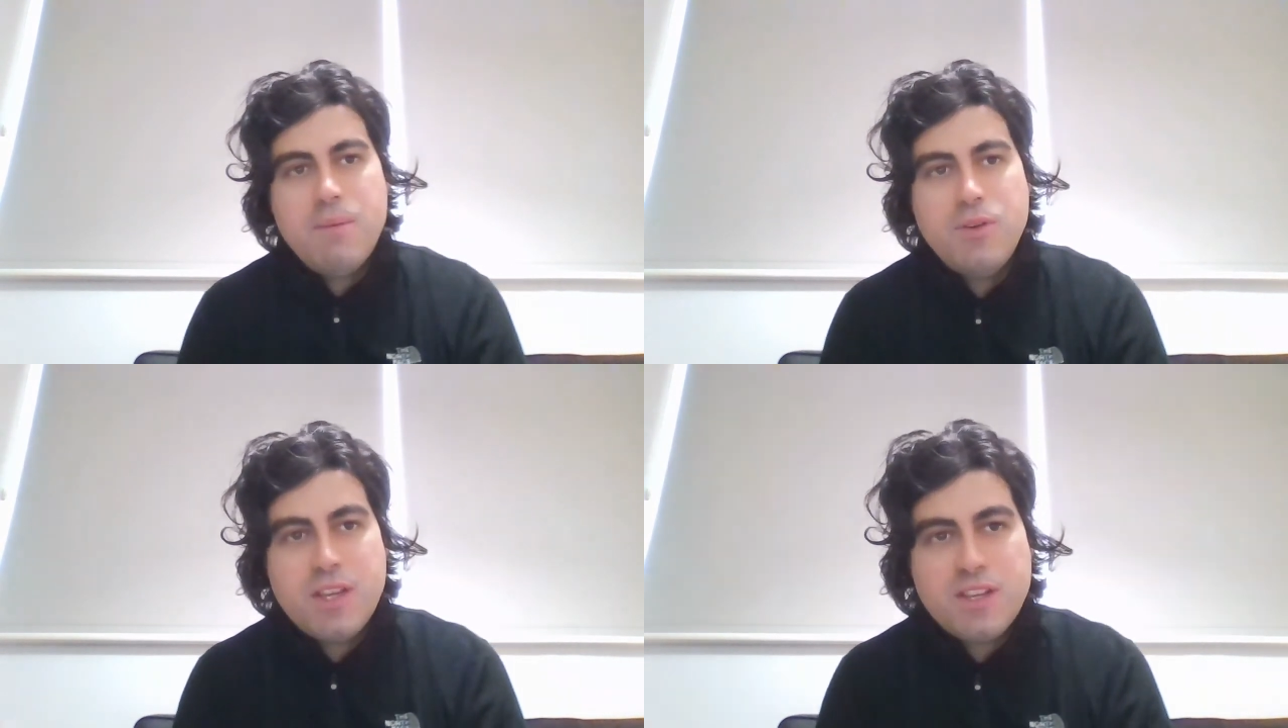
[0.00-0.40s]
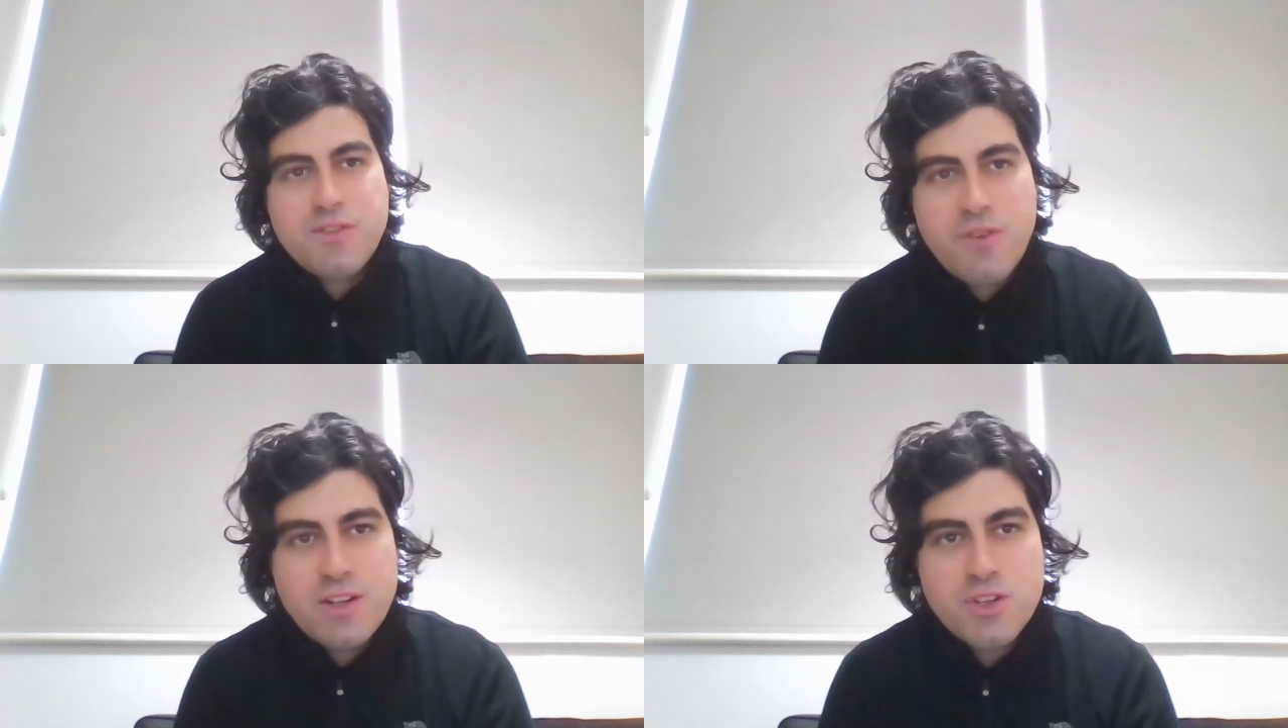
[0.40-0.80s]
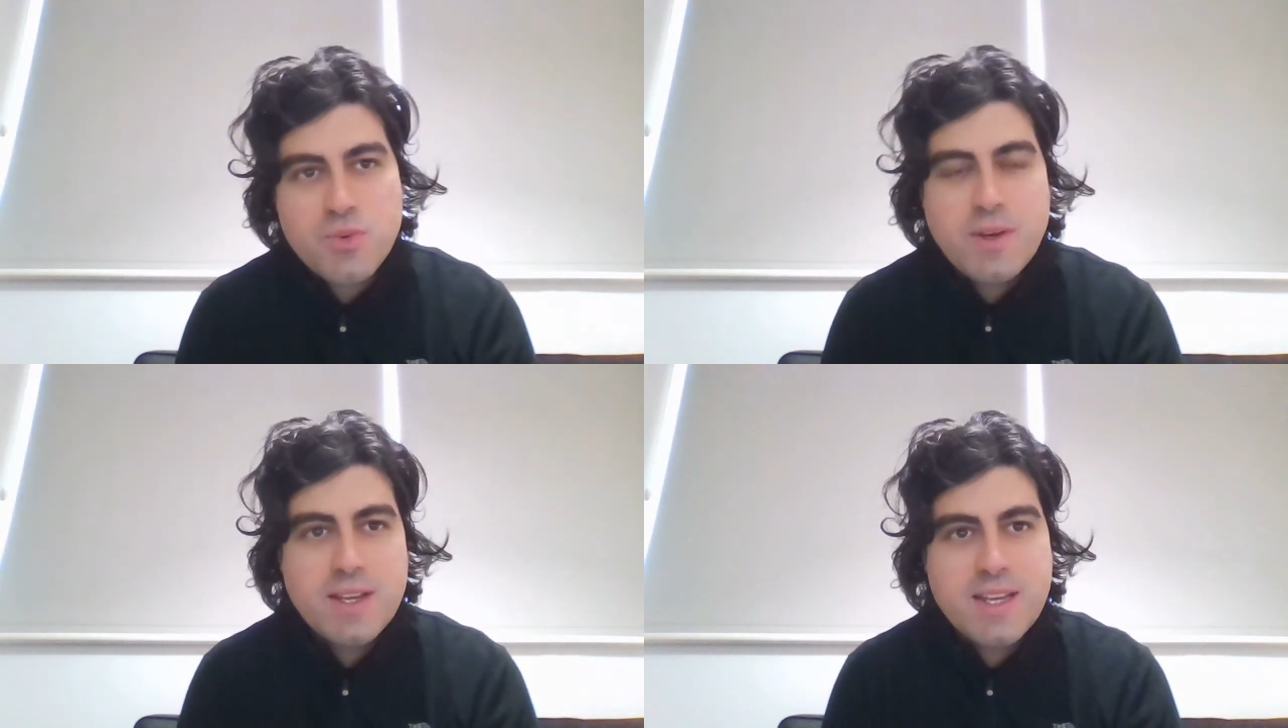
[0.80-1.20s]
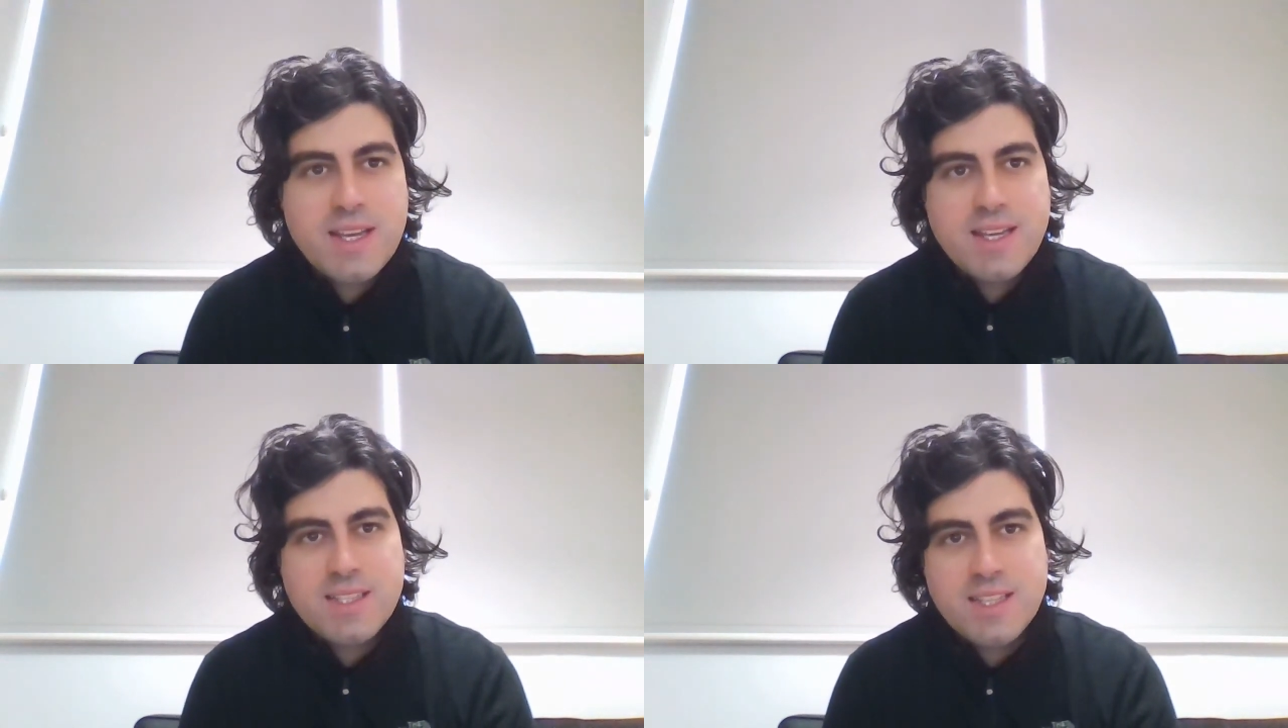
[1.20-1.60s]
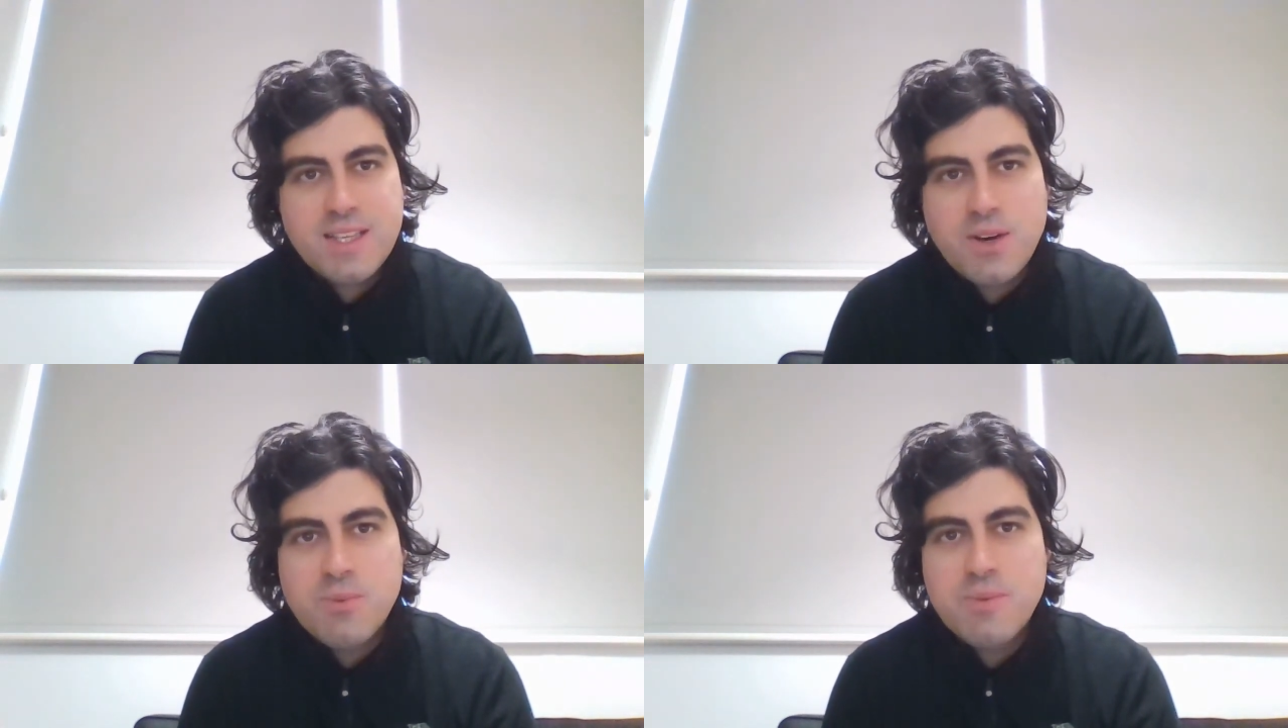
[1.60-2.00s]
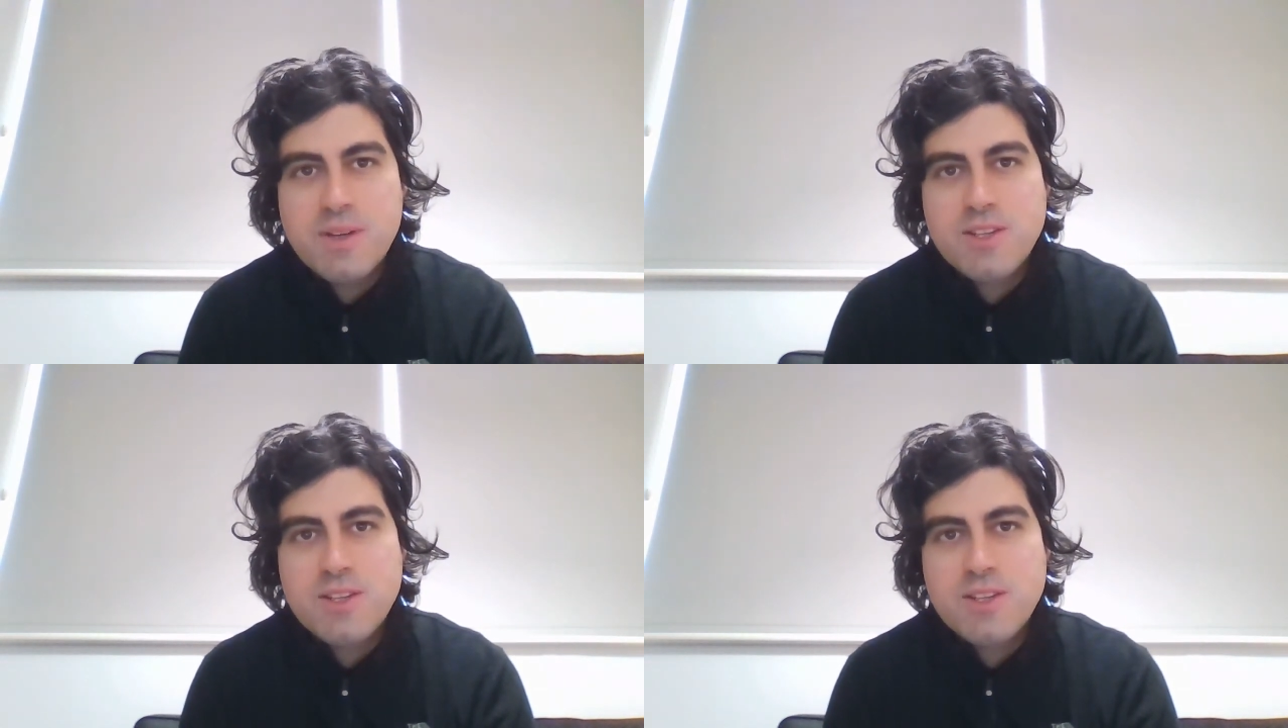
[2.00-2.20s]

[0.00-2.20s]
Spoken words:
Munich's French winger Kingsley Coman